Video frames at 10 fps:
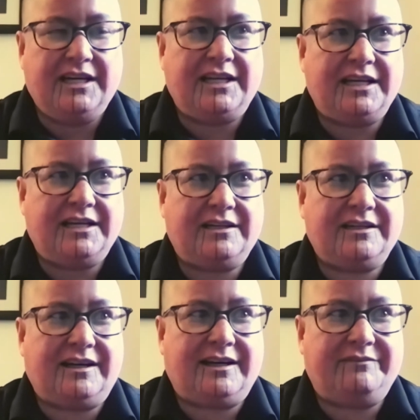like
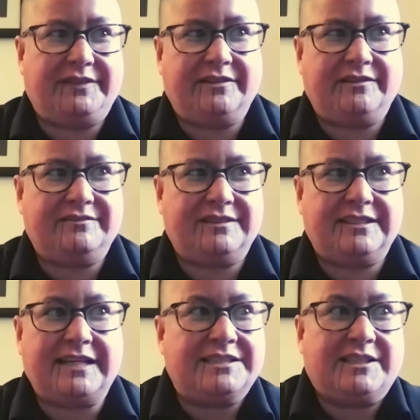um their
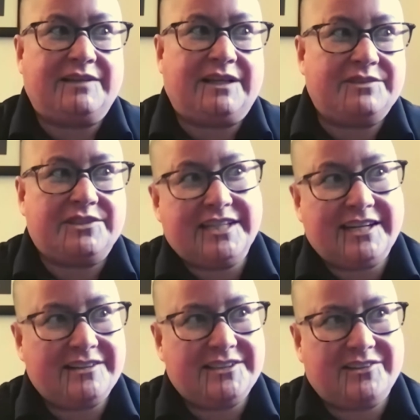and sometimes their
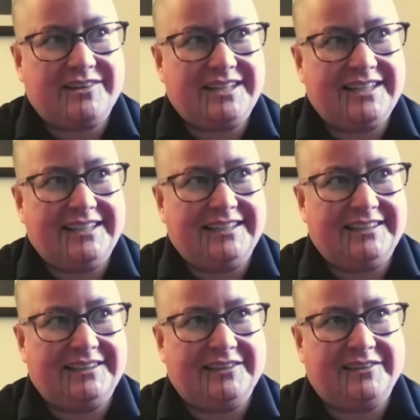territory
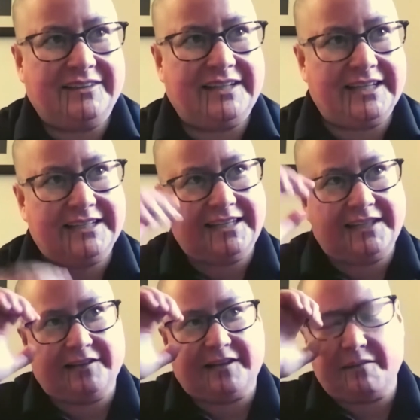and you know like
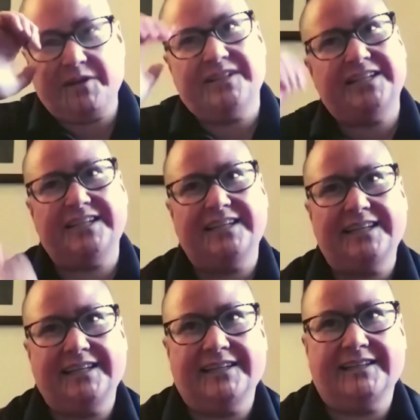and their
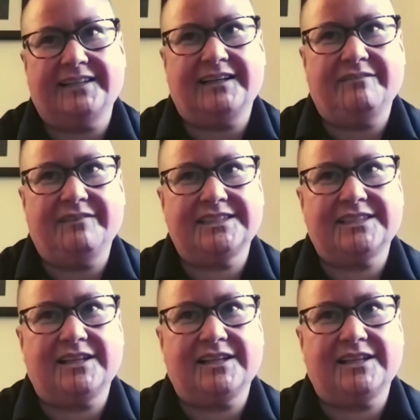community and um it's